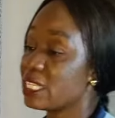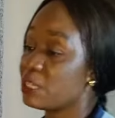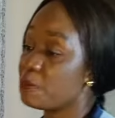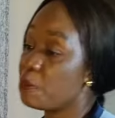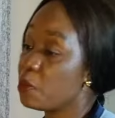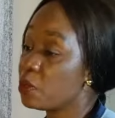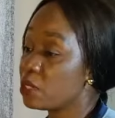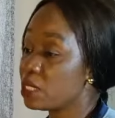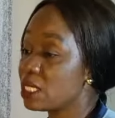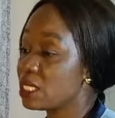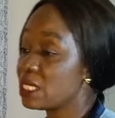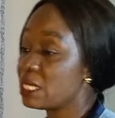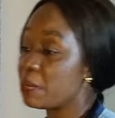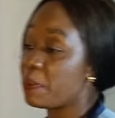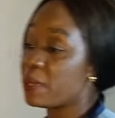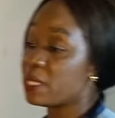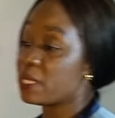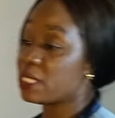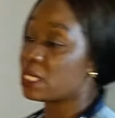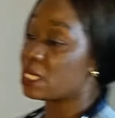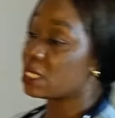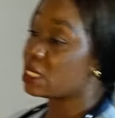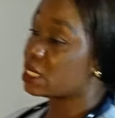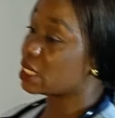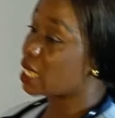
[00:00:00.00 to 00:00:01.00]
exposing the
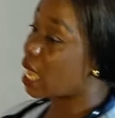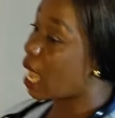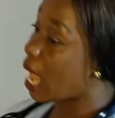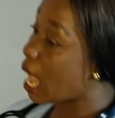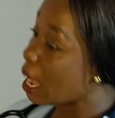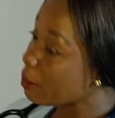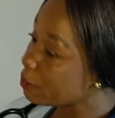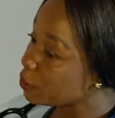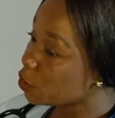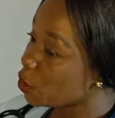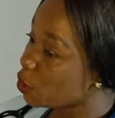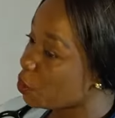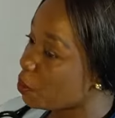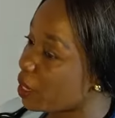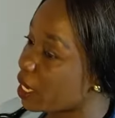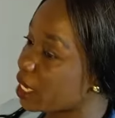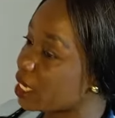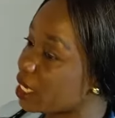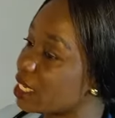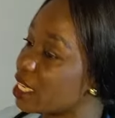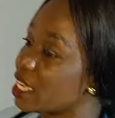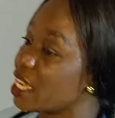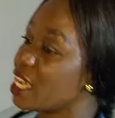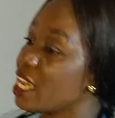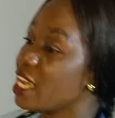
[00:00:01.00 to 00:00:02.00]
patient's
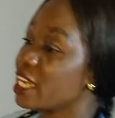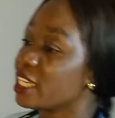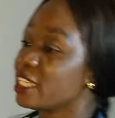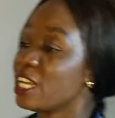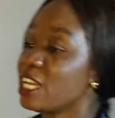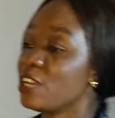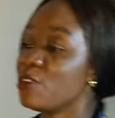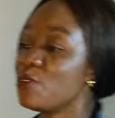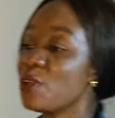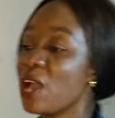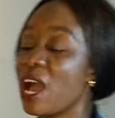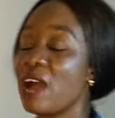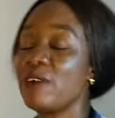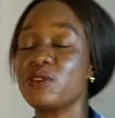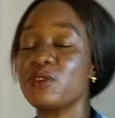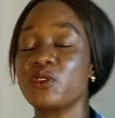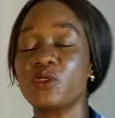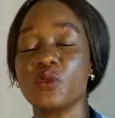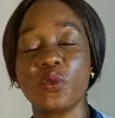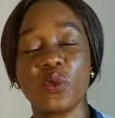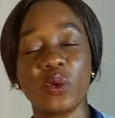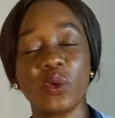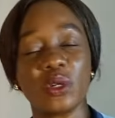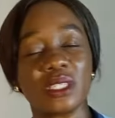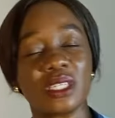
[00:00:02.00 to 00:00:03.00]
abdomen, then you have to
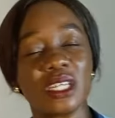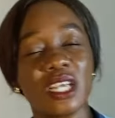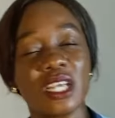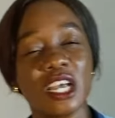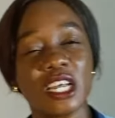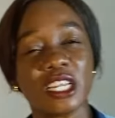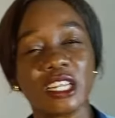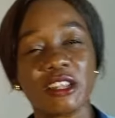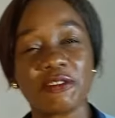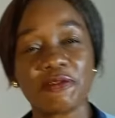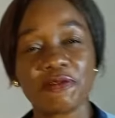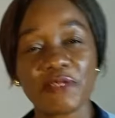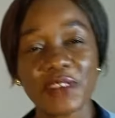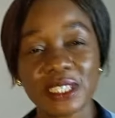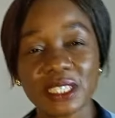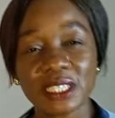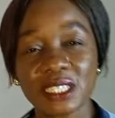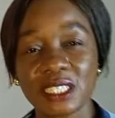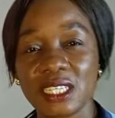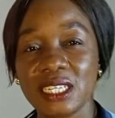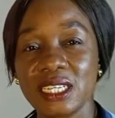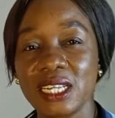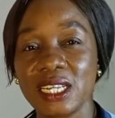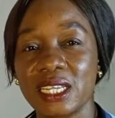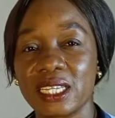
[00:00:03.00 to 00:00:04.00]
what? The first
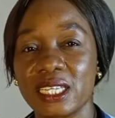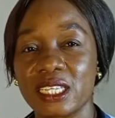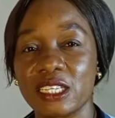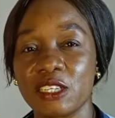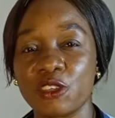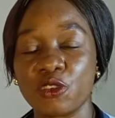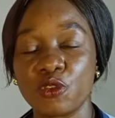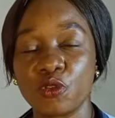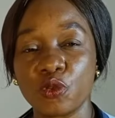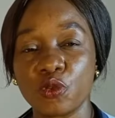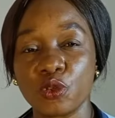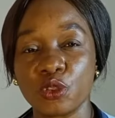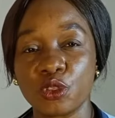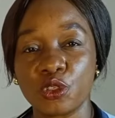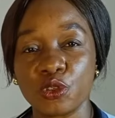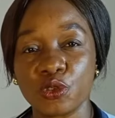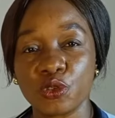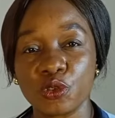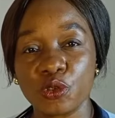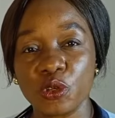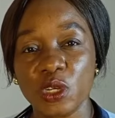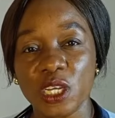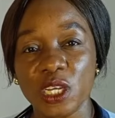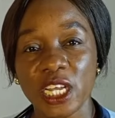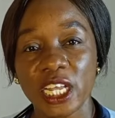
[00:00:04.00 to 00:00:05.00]
thing that you would
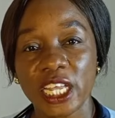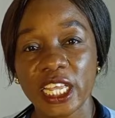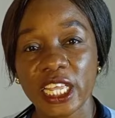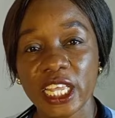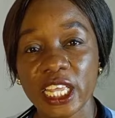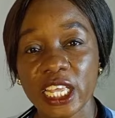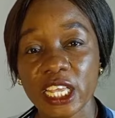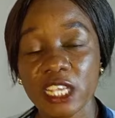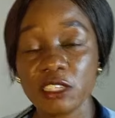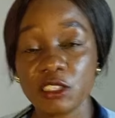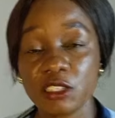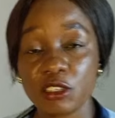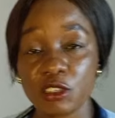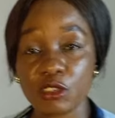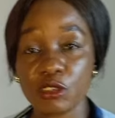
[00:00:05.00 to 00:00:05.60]
do is